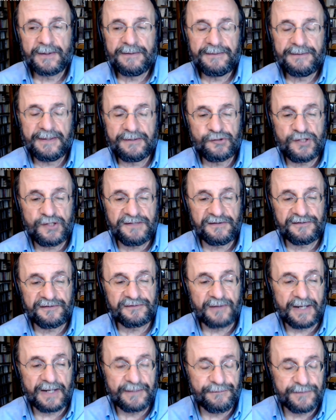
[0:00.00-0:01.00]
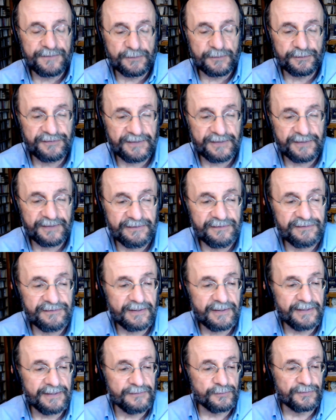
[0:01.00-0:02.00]
that Jesus died for your sins
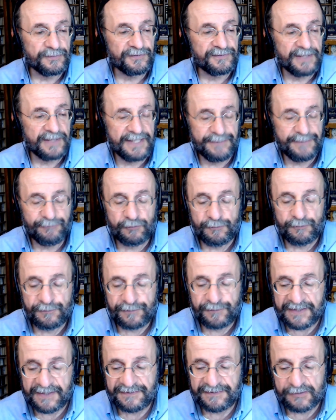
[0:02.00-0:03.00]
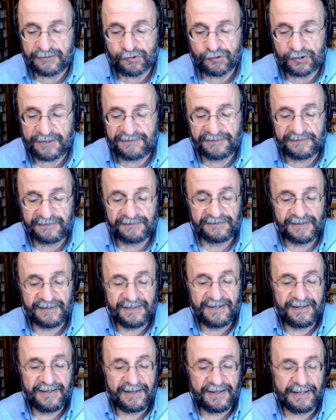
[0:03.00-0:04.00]
and you're saved through faith in Jesus,
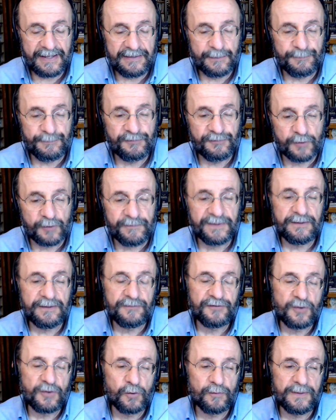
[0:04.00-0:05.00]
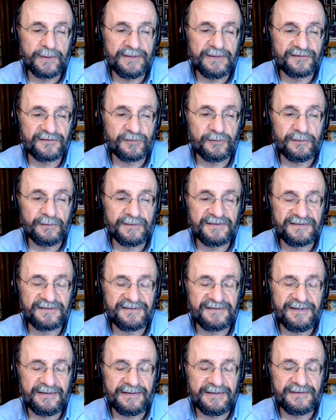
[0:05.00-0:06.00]
and observing the Torah is
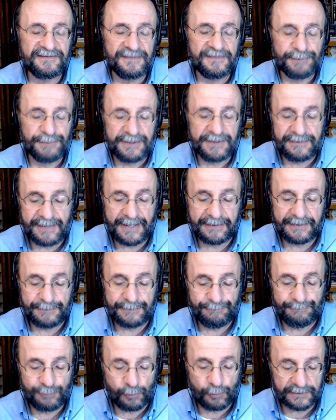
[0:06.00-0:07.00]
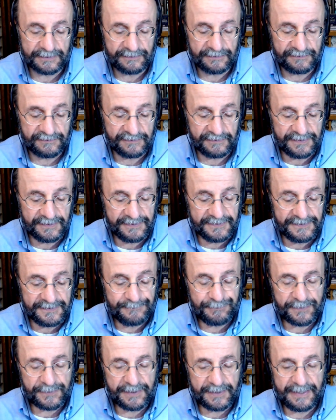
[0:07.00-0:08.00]
simply not important.
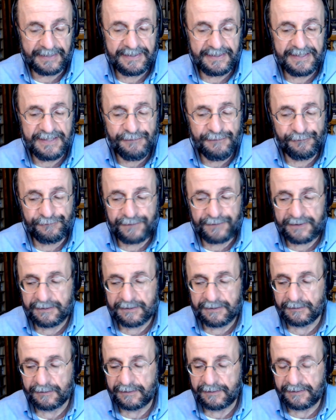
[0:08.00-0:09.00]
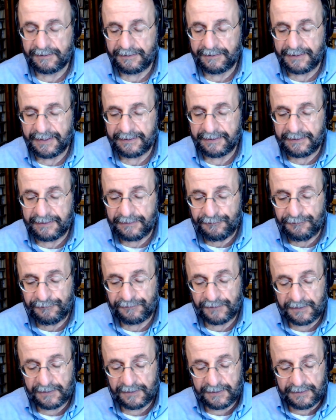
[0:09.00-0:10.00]
And he feared that
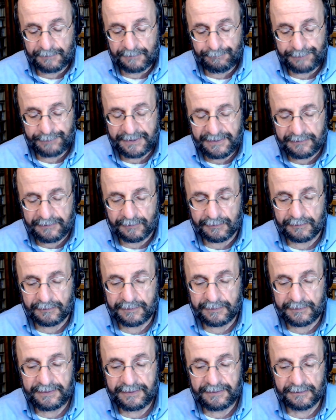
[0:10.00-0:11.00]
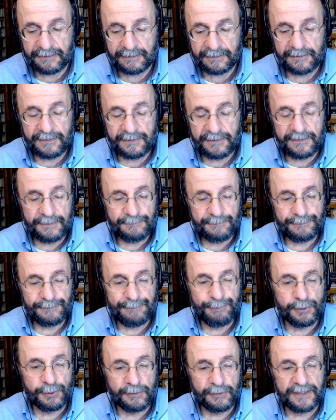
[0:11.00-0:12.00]
if Peter here, by
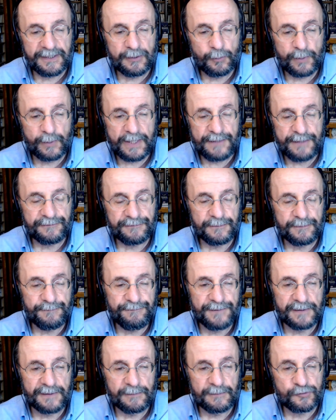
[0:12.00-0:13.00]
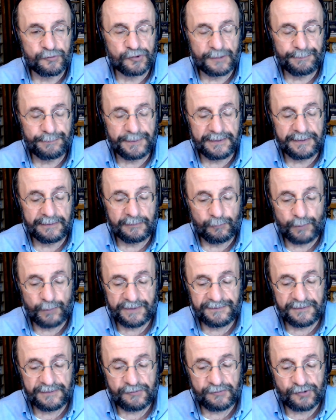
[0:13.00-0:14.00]
pulling away from fellowshipping
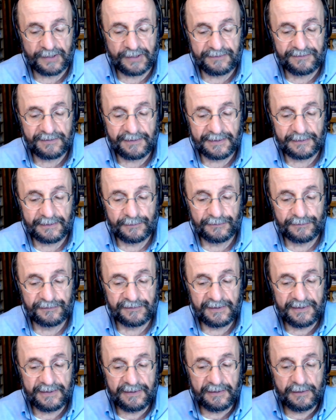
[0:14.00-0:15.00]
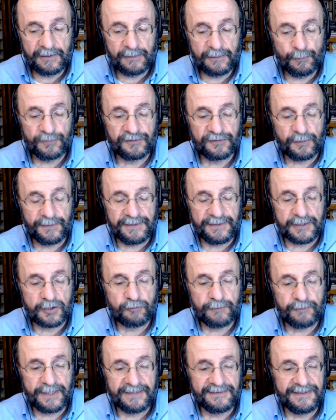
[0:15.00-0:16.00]
with the Gentiles, was going to
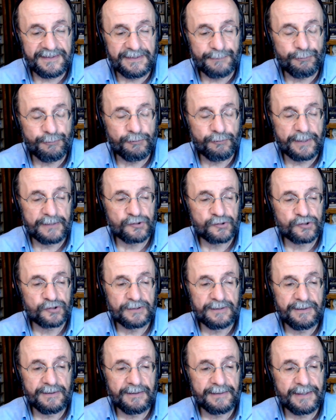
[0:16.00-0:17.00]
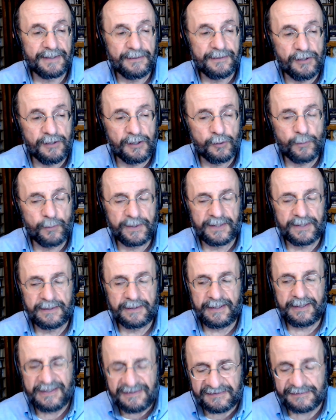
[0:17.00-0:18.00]
create the impression that no, it
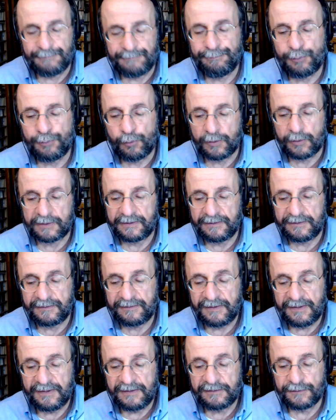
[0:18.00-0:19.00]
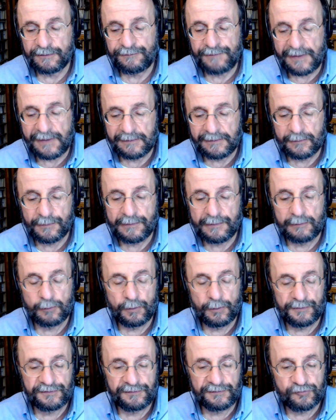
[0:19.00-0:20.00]
is important to follow the
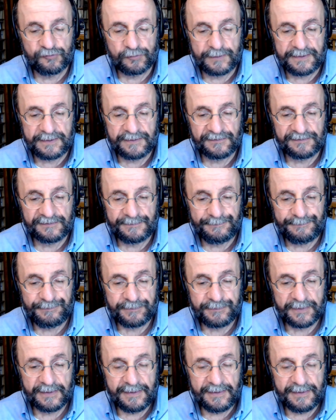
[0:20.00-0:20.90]
laws of Judaism,